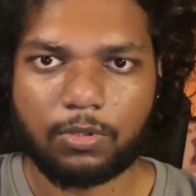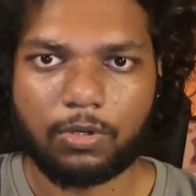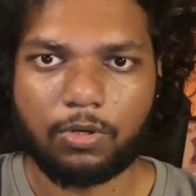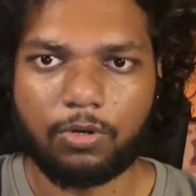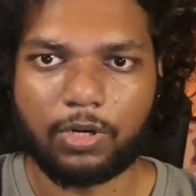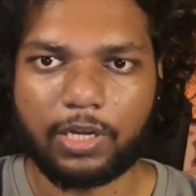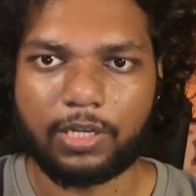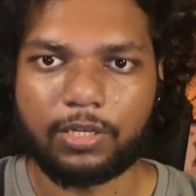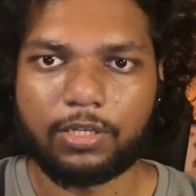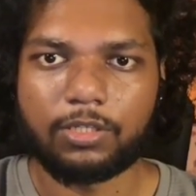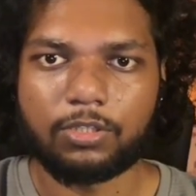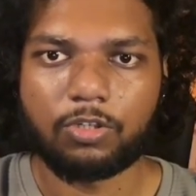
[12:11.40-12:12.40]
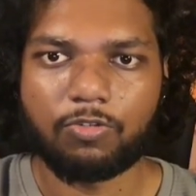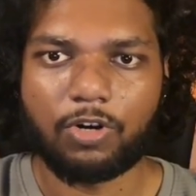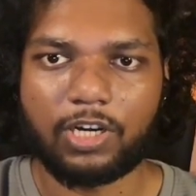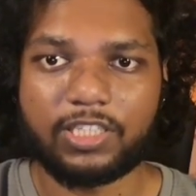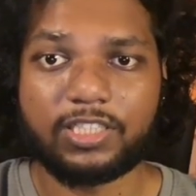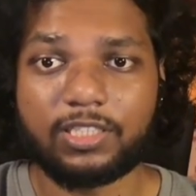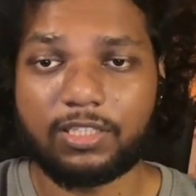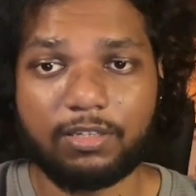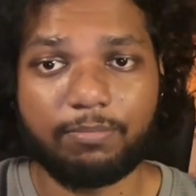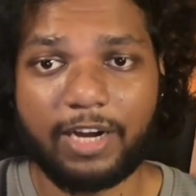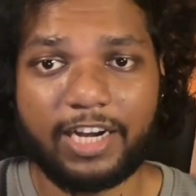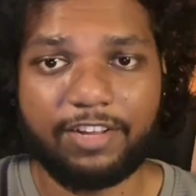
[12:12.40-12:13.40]
Okay, so what is
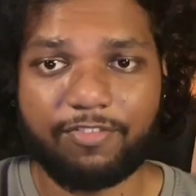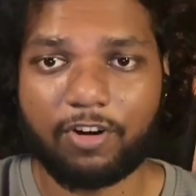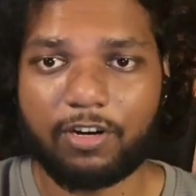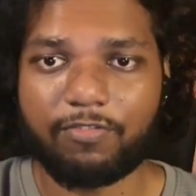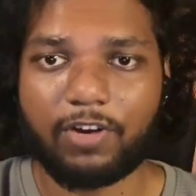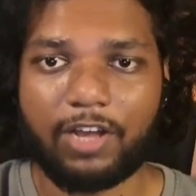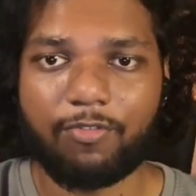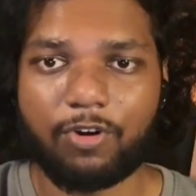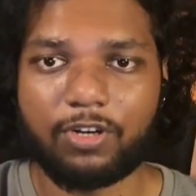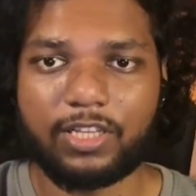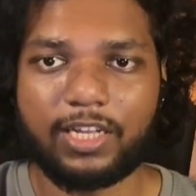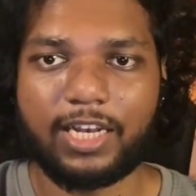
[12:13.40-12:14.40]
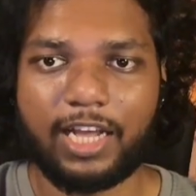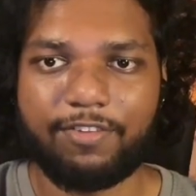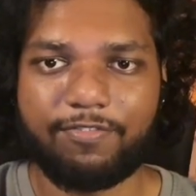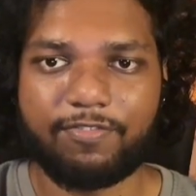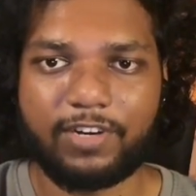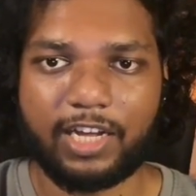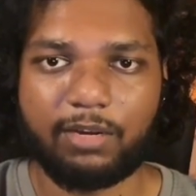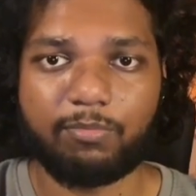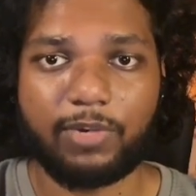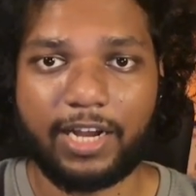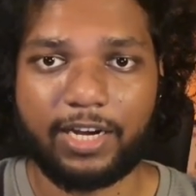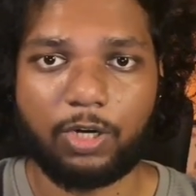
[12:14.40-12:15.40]
by default? I want the lifetime
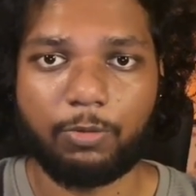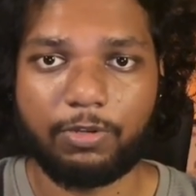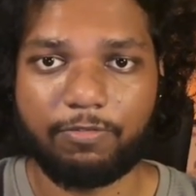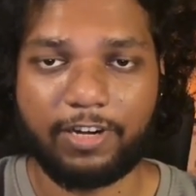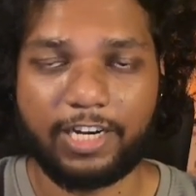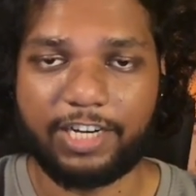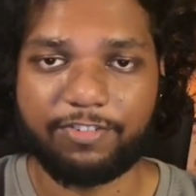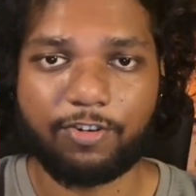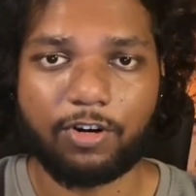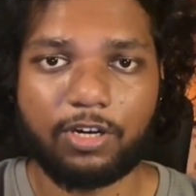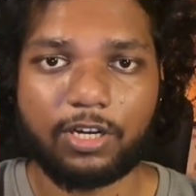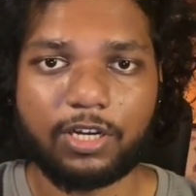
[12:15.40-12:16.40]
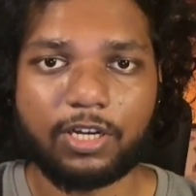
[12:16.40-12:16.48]
plan to be by default.